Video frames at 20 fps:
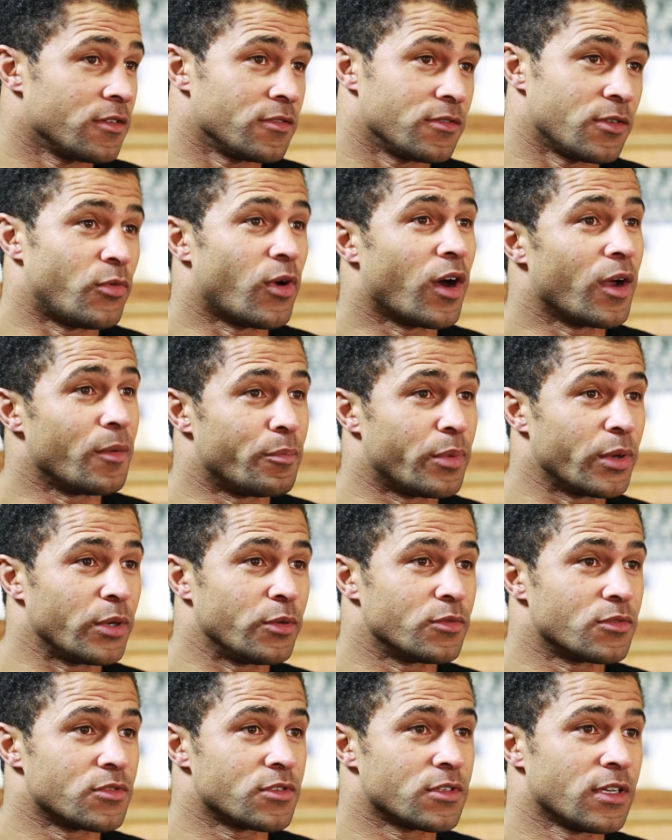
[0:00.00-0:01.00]
the right
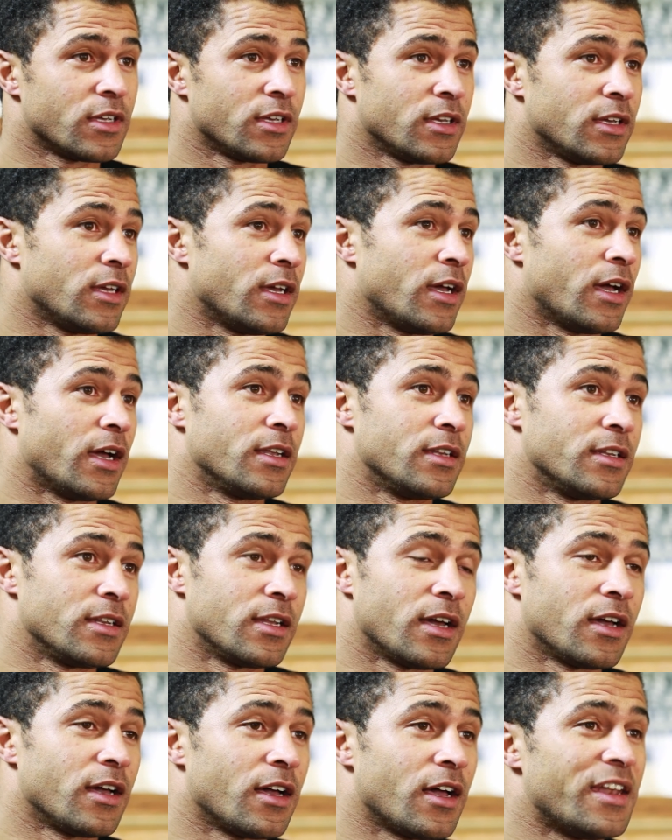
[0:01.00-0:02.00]
boots, and
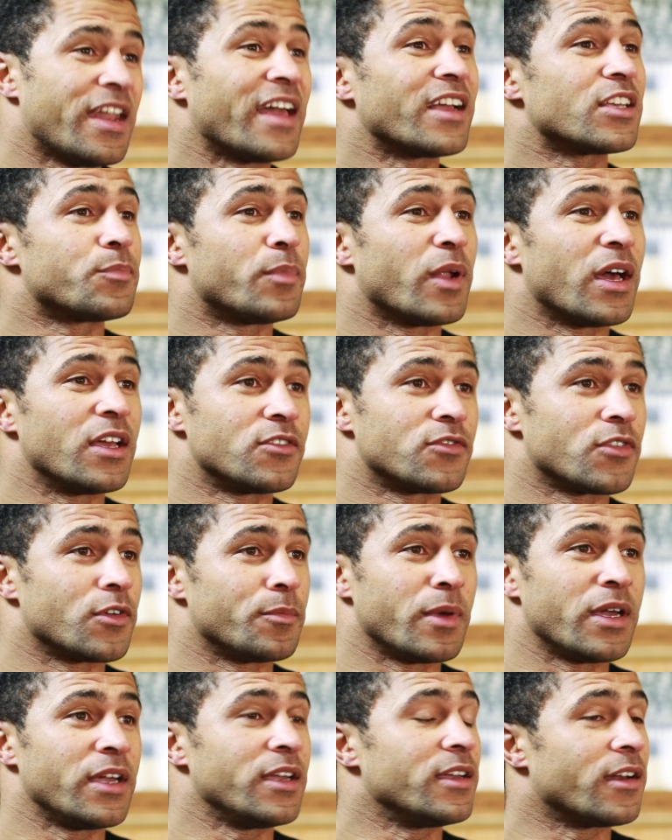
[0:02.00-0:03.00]
X-Blades for
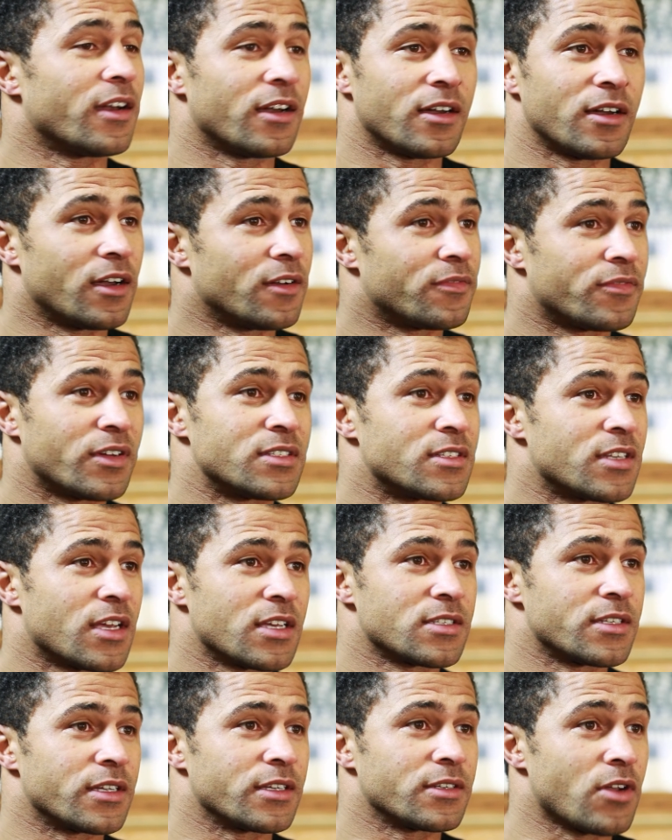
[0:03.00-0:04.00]
me are
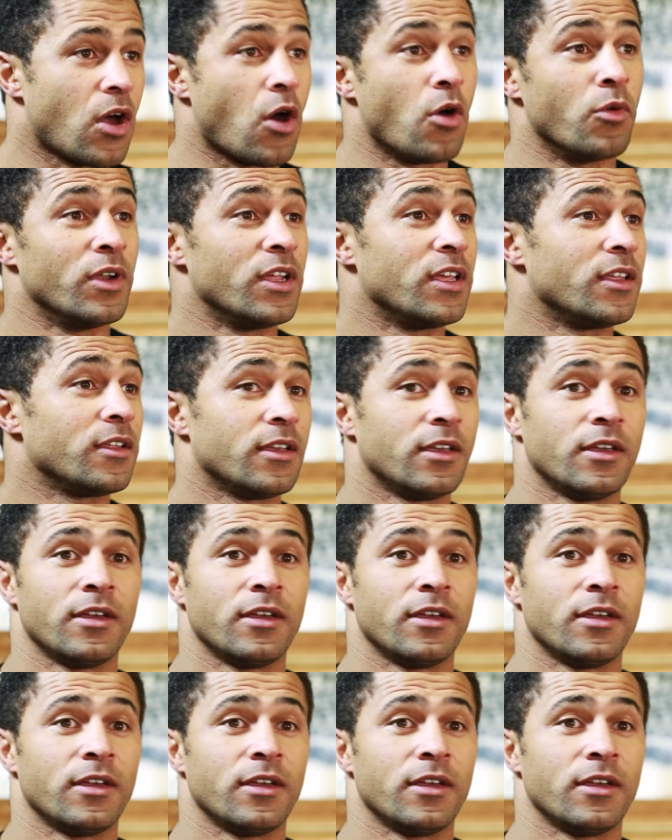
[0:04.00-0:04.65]
fantastic. Not only